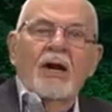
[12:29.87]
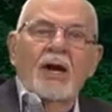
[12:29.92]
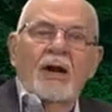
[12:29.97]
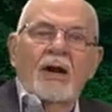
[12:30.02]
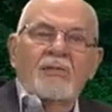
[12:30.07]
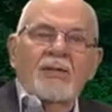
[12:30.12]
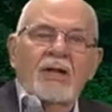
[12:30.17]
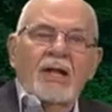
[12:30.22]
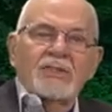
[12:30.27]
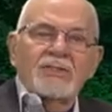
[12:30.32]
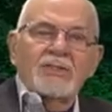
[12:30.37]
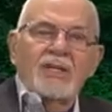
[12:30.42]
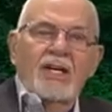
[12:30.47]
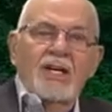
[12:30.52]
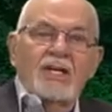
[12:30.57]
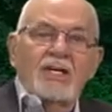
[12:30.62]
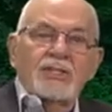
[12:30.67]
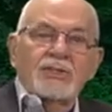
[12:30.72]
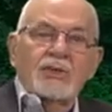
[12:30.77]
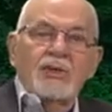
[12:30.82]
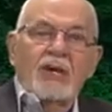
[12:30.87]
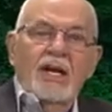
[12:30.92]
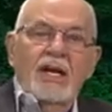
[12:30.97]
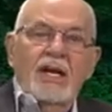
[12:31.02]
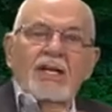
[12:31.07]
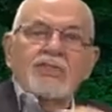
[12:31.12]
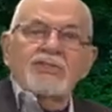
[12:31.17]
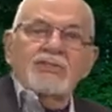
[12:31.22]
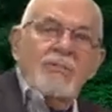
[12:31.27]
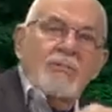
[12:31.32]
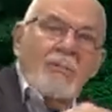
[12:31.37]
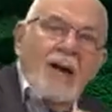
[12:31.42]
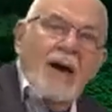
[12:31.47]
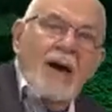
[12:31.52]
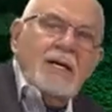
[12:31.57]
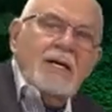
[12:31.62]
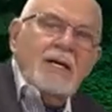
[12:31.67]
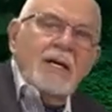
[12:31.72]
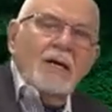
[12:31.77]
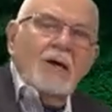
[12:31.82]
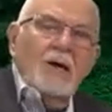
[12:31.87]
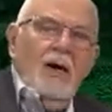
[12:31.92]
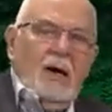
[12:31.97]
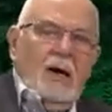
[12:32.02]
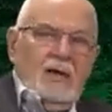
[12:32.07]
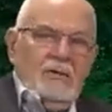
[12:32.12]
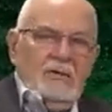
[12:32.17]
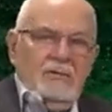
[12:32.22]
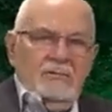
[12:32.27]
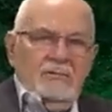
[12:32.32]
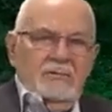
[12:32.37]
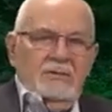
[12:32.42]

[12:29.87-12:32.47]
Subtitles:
and everything else. So he's reminding God.